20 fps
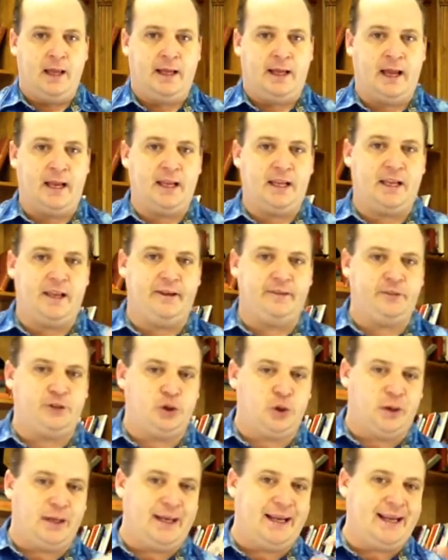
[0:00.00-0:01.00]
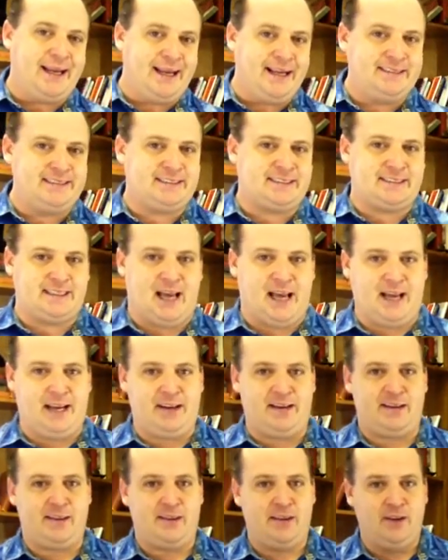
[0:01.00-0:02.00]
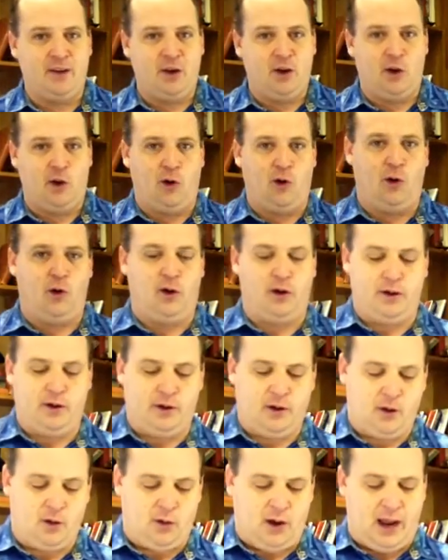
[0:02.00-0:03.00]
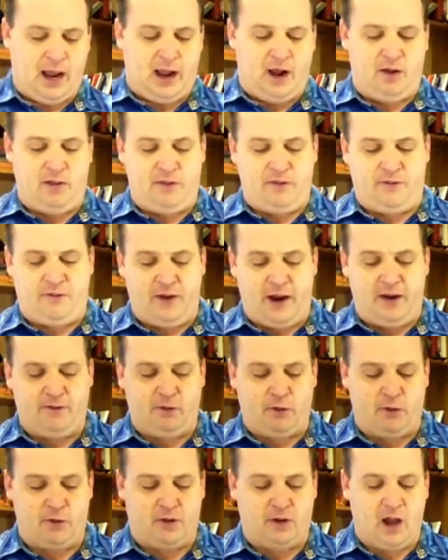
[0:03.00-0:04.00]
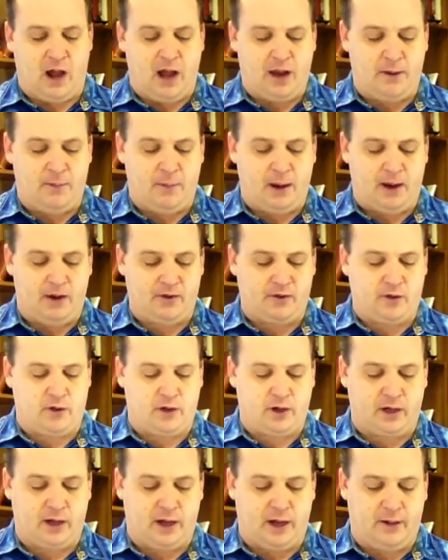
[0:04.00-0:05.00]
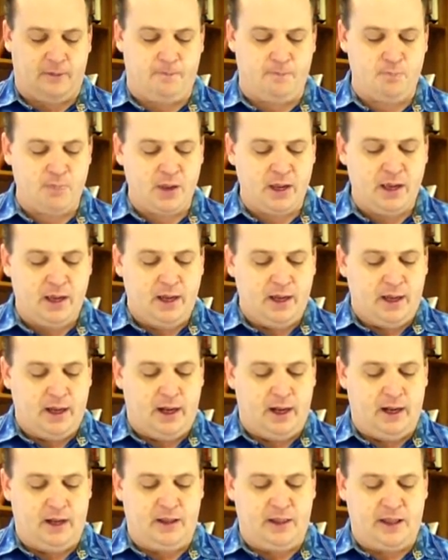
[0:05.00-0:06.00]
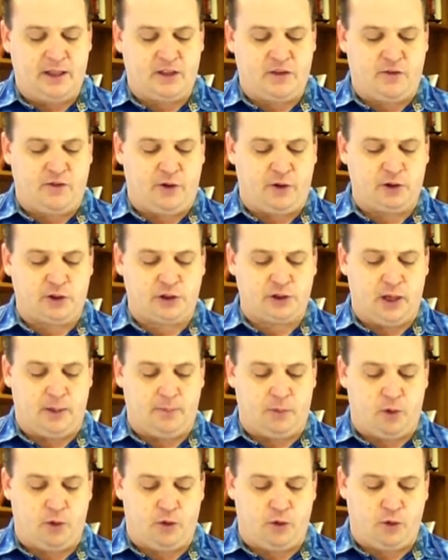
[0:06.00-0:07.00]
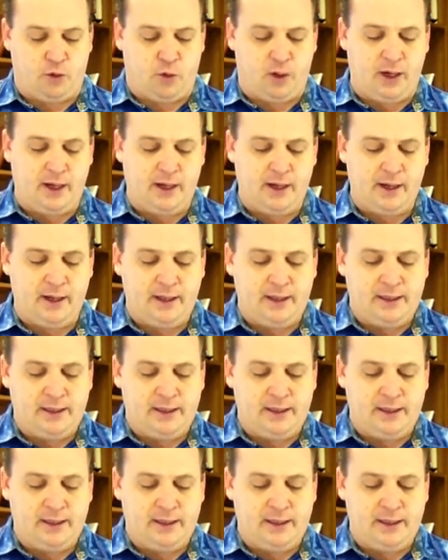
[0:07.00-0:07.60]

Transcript: kind of gives you an insight on how the favor of God and man is going to come. That's verse number 3. It